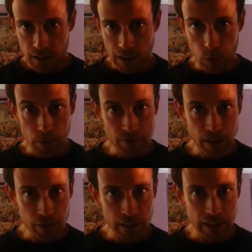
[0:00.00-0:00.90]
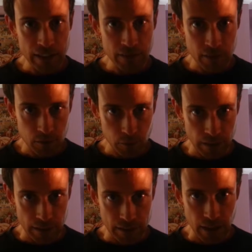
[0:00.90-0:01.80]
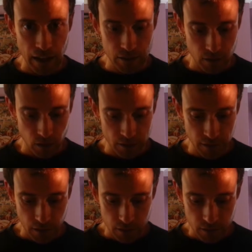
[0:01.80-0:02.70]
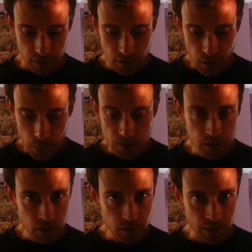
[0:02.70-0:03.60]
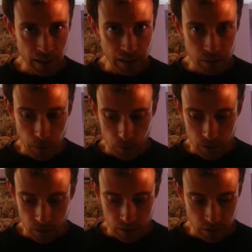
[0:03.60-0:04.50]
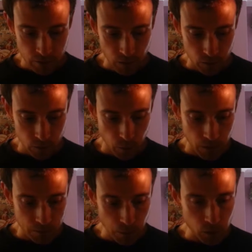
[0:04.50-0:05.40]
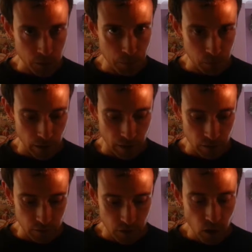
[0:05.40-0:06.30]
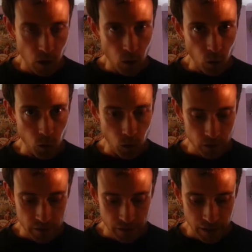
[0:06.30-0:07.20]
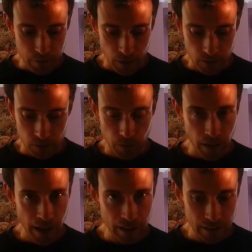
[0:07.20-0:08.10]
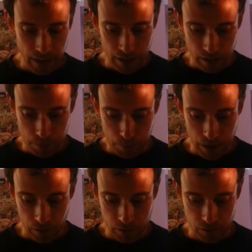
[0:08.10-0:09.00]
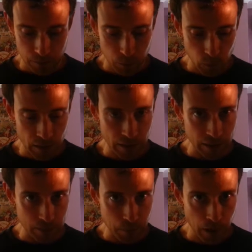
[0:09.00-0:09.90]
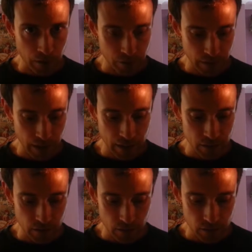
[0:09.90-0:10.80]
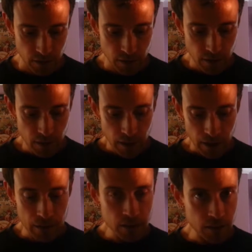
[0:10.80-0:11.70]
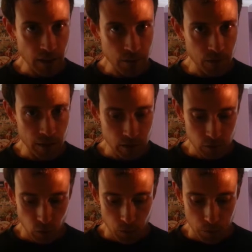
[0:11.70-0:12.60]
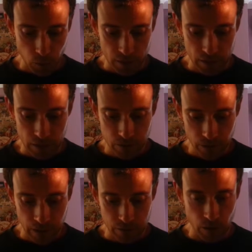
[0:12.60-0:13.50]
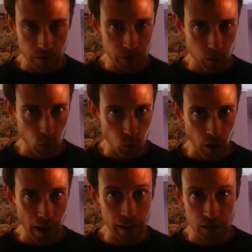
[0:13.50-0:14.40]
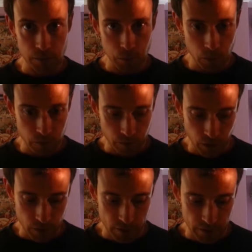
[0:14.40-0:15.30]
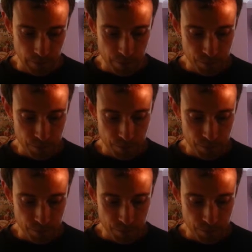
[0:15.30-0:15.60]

It will be very easy to read and digest. This isn't the case with alternative vote with its multiple rounds, or Condorcet methods with their head-to-head comparisons between each pair of candidates. And this is definitely a strong point in favour of score and approval voting.